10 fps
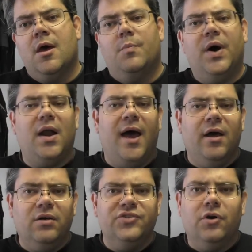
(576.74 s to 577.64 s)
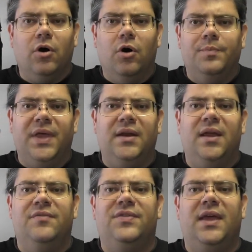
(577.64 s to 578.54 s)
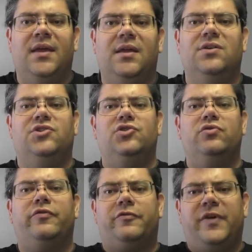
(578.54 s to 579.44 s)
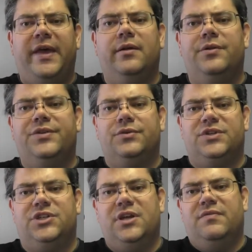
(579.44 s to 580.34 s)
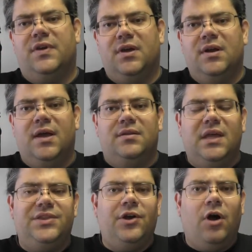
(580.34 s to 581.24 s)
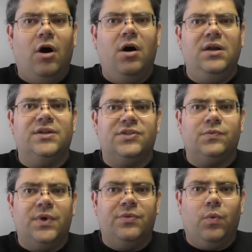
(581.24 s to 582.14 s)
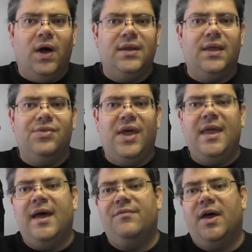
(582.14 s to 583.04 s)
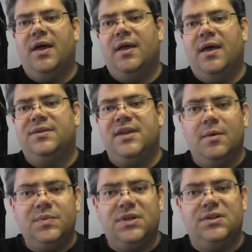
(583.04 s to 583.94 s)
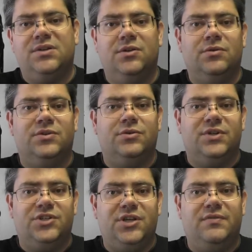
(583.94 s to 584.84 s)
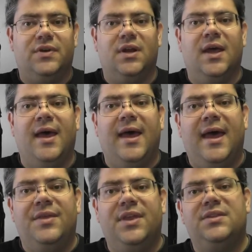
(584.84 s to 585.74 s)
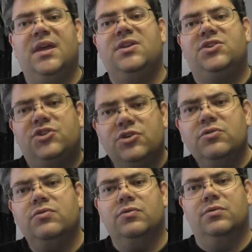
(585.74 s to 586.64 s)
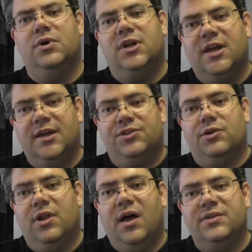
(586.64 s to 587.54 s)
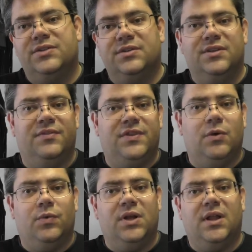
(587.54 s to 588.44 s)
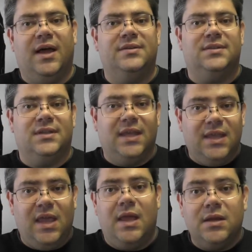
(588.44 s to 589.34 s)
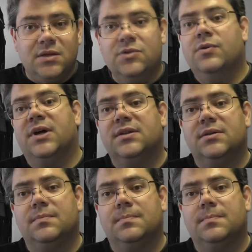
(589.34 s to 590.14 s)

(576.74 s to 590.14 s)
But I also hope that if they do fail to achieve it, that they're honest with what they have attempted to do to achieve it, and that they do cut their losses if they realize that they can't do it.